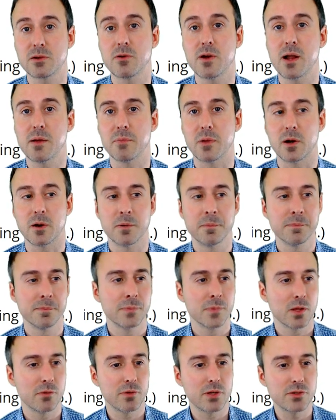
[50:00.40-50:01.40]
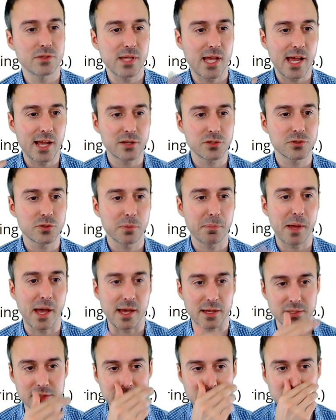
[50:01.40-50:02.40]
grammar. We use extra
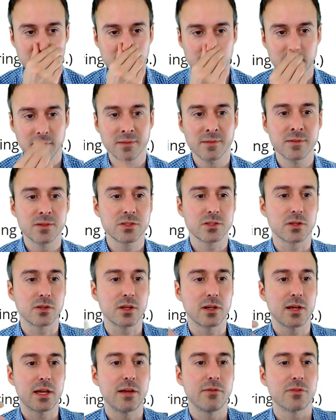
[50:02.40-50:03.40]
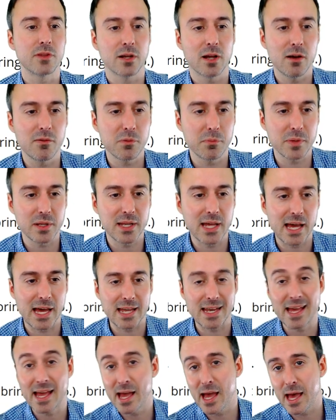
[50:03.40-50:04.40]
past. So the, if the government had
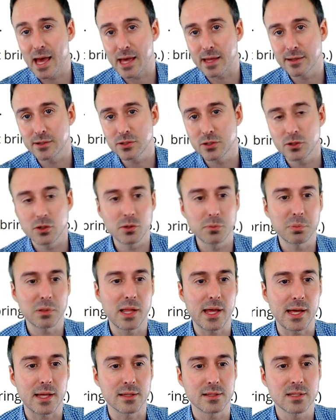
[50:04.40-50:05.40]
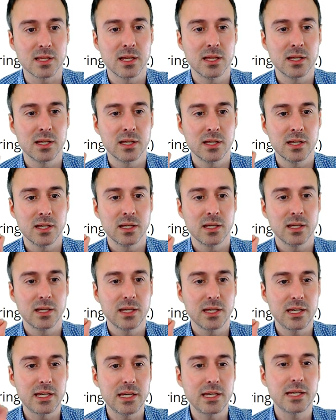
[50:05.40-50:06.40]
had good plans,
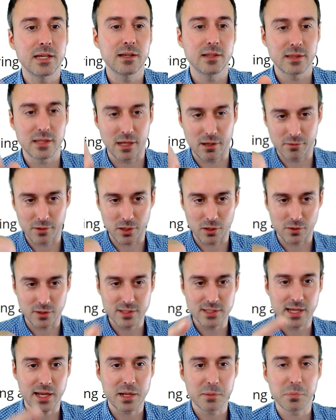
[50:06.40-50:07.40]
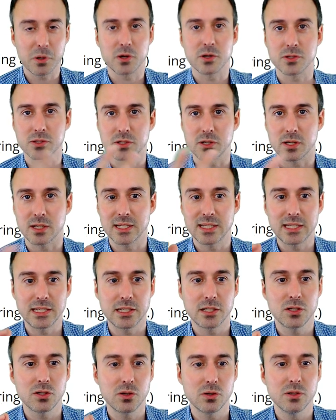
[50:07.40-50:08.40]
he, there we go, the second part is good. He
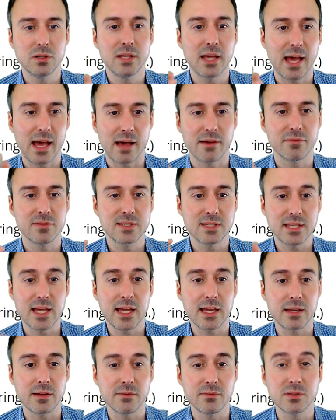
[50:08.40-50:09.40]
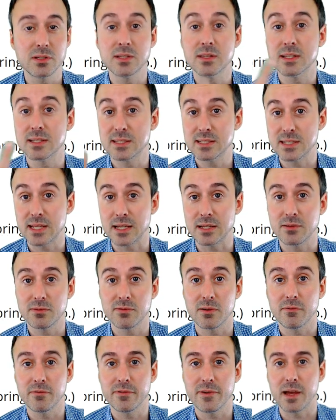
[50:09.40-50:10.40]
could have saved the state
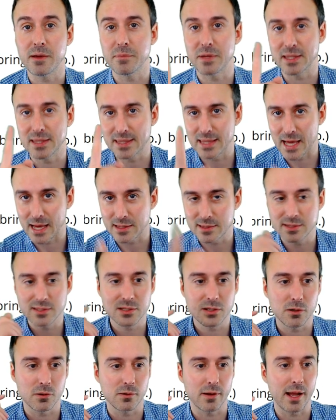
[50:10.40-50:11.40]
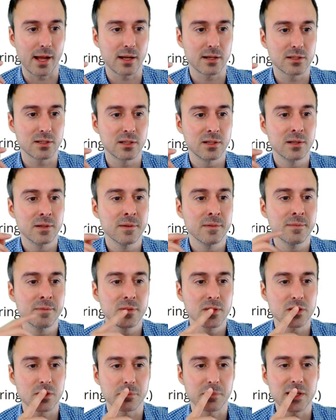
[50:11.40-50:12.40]
from famine. That's correct.
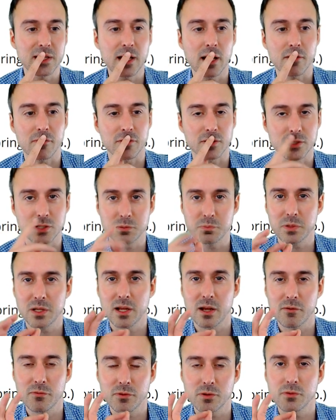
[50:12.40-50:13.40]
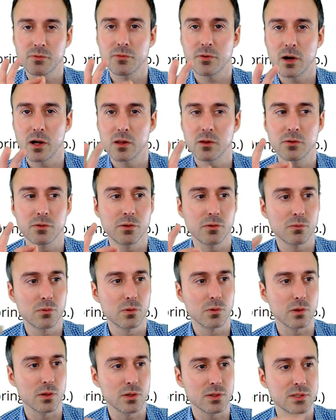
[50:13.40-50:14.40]
So be careful. Just be careful to follow the
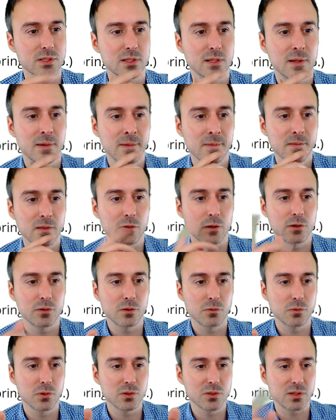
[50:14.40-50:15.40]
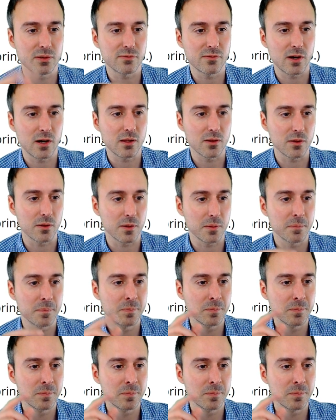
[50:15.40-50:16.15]
rules. Learn the rules and follow them.